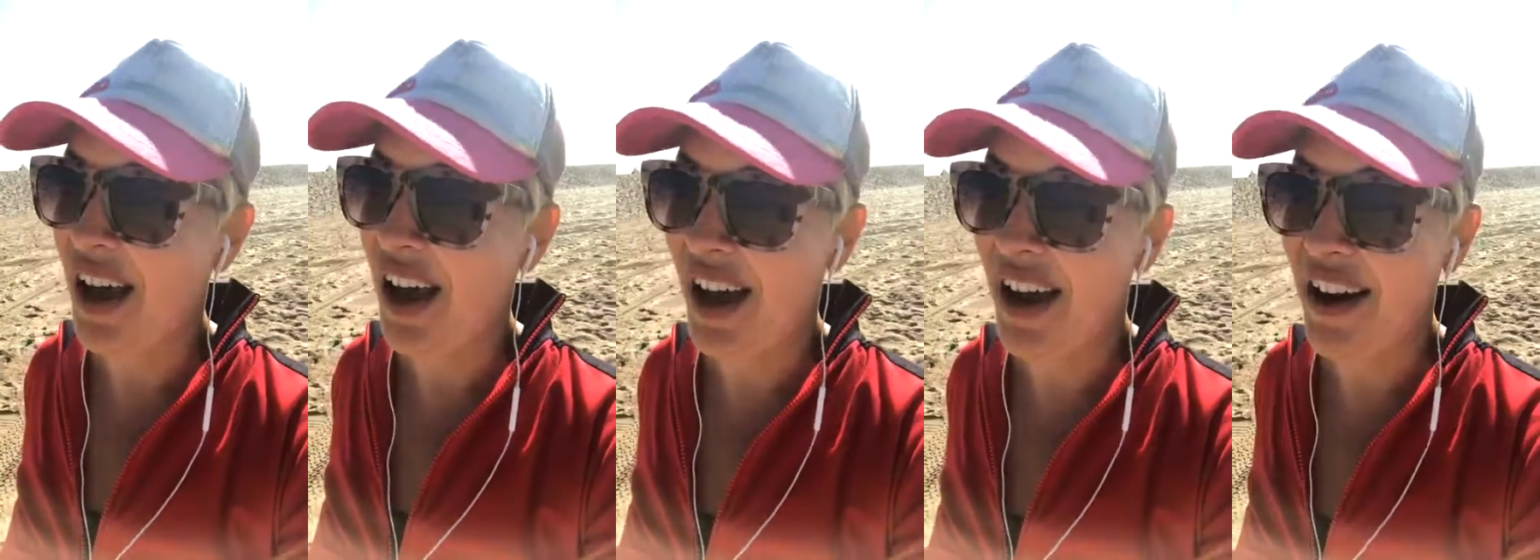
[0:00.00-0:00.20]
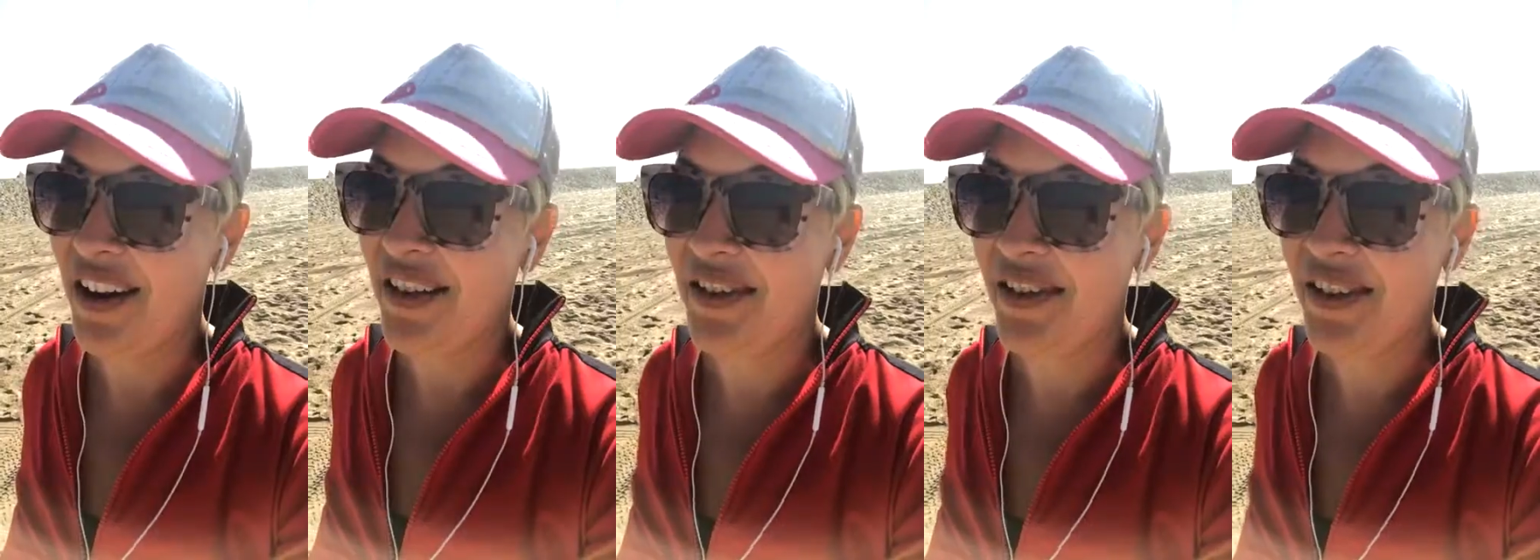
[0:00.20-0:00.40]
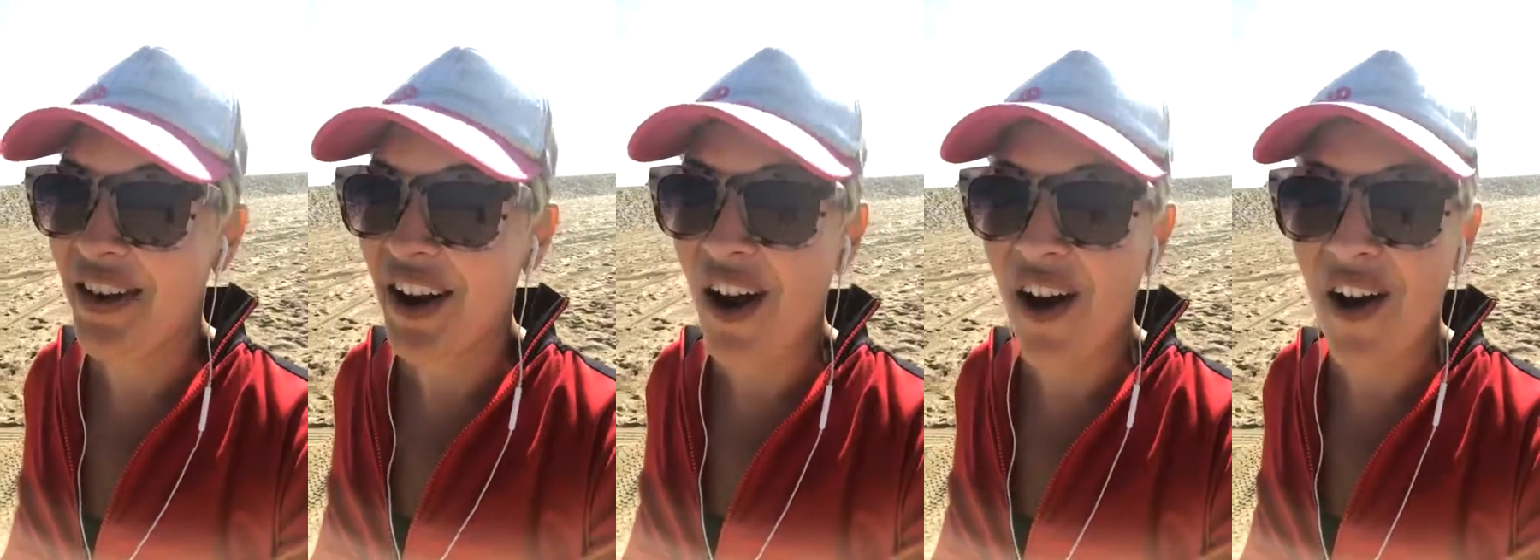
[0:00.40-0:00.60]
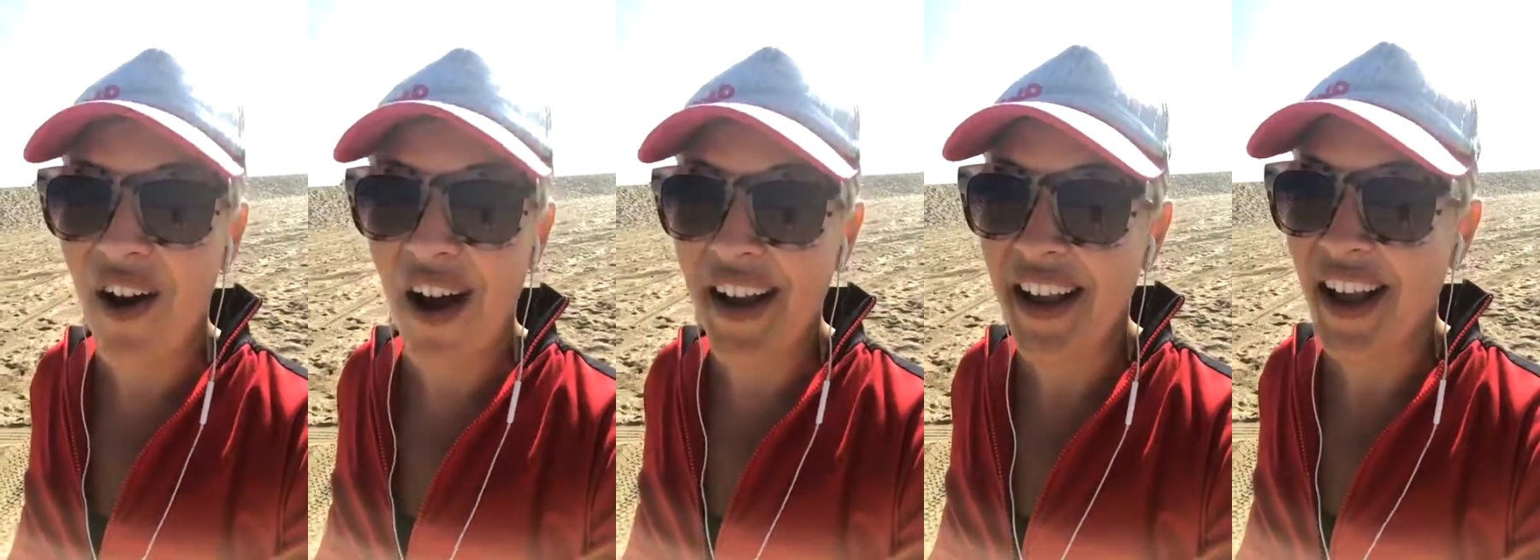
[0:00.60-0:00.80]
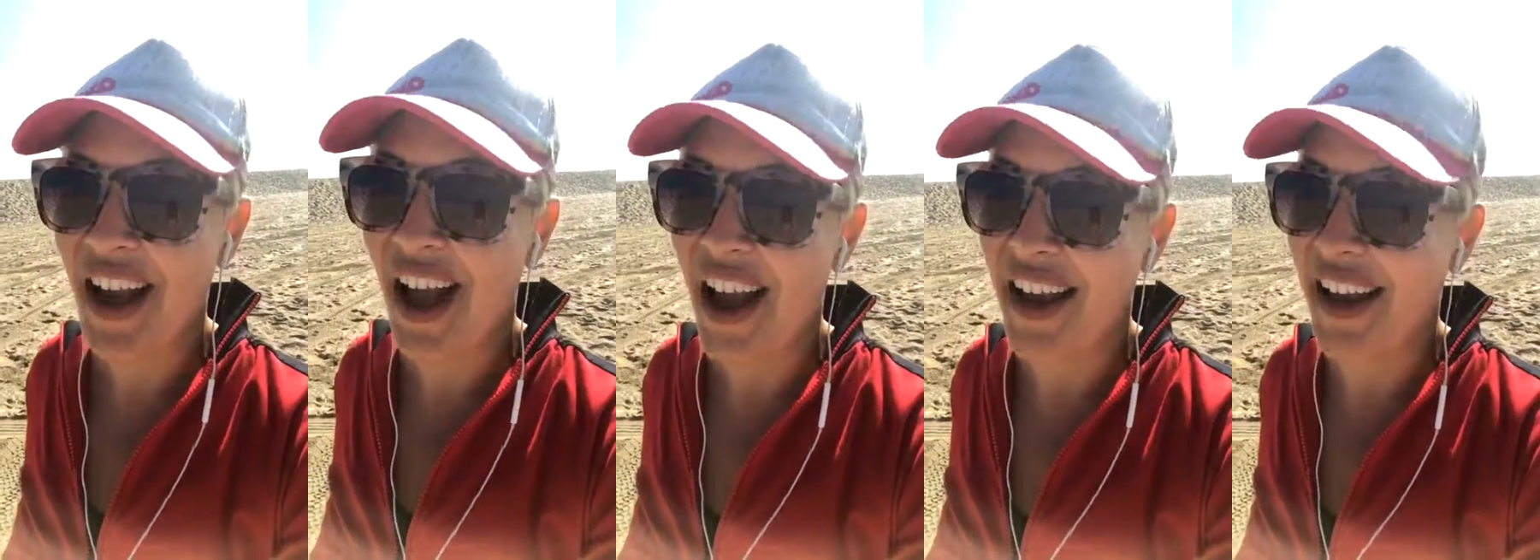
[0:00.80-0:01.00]
I don't know,
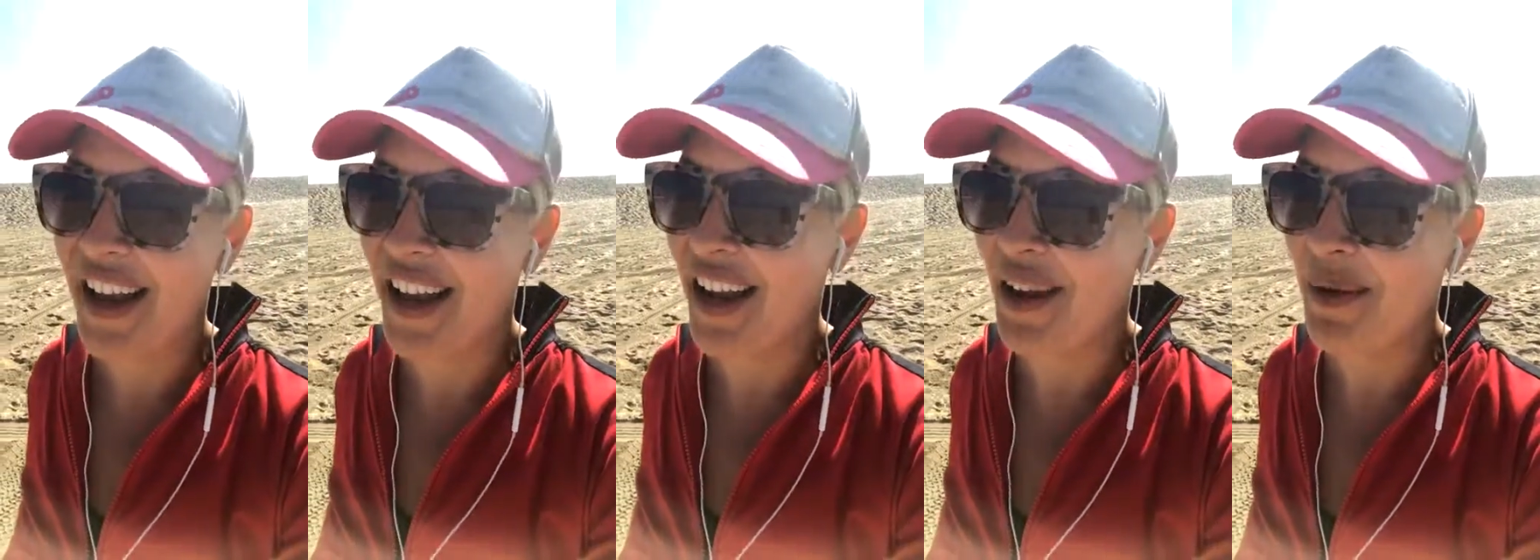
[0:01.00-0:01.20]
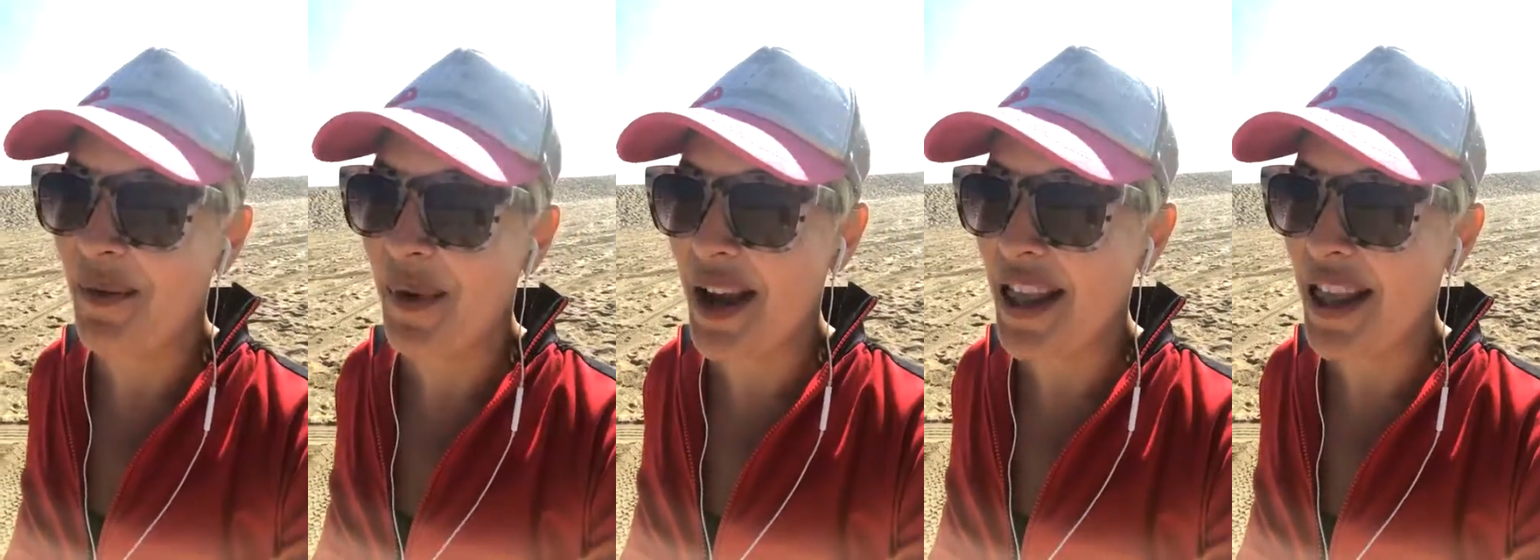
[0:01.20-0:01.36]
I, I can't